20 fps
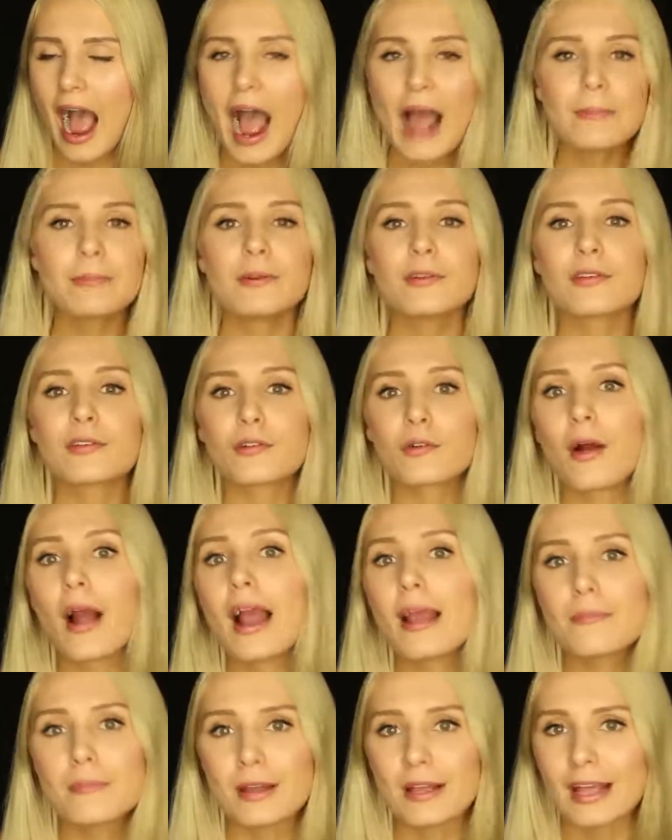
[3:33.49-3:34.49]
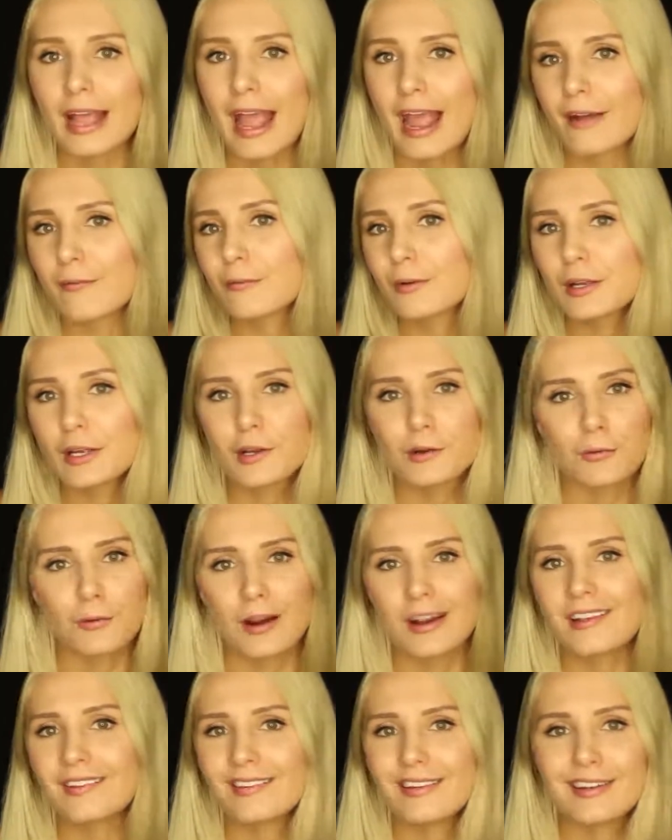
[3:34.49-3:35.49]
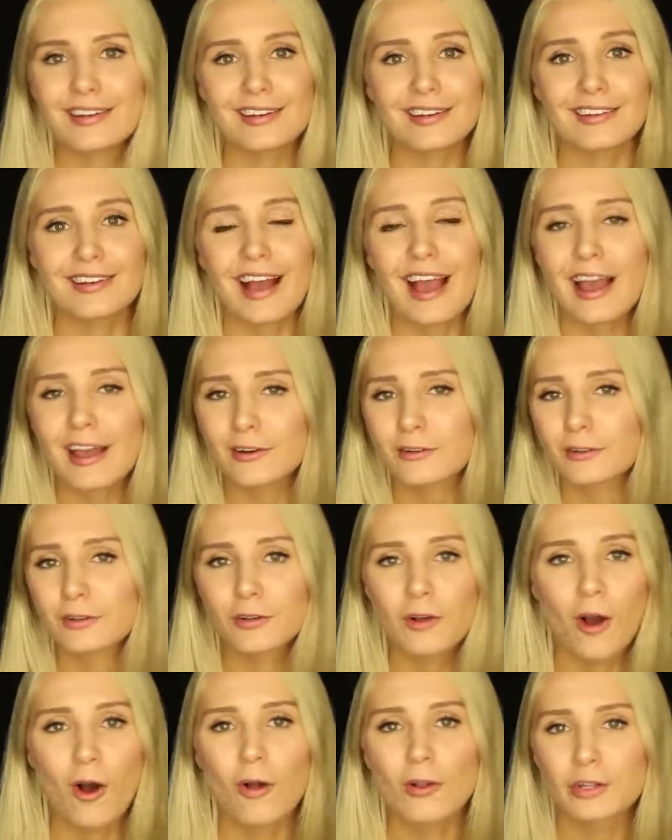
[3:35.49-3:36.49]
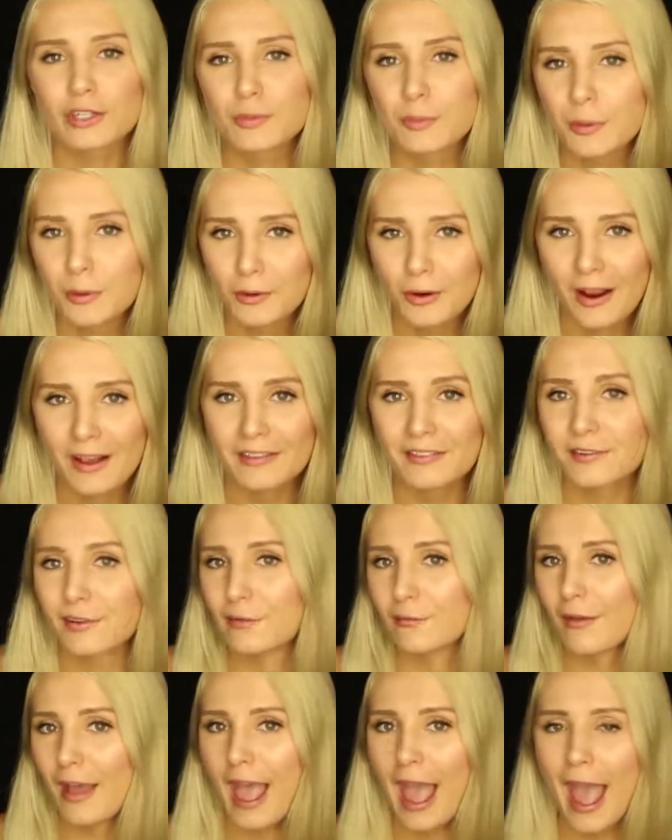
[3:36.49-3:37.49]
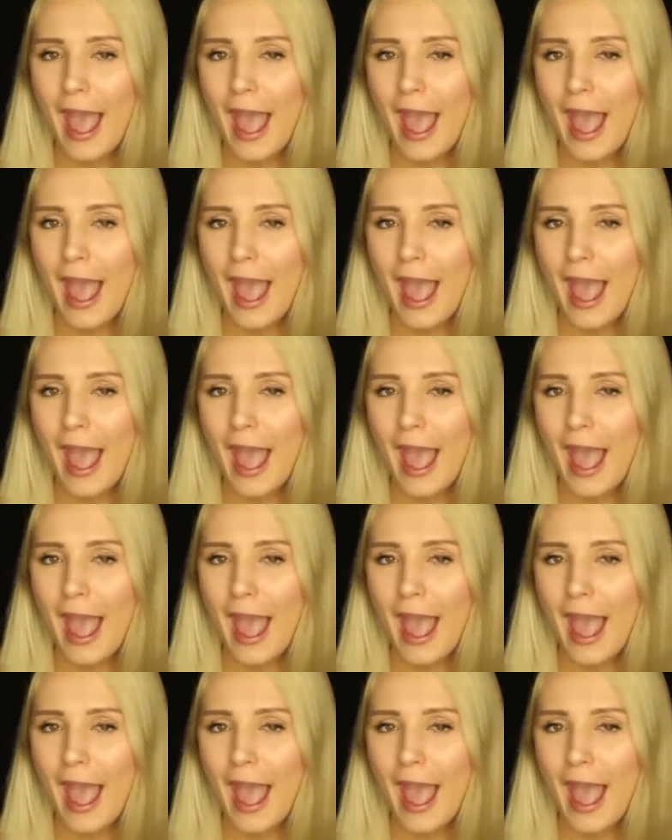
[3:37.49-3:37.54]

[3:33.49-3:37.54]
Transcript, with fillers: I'm describing every crazy entitled college progressive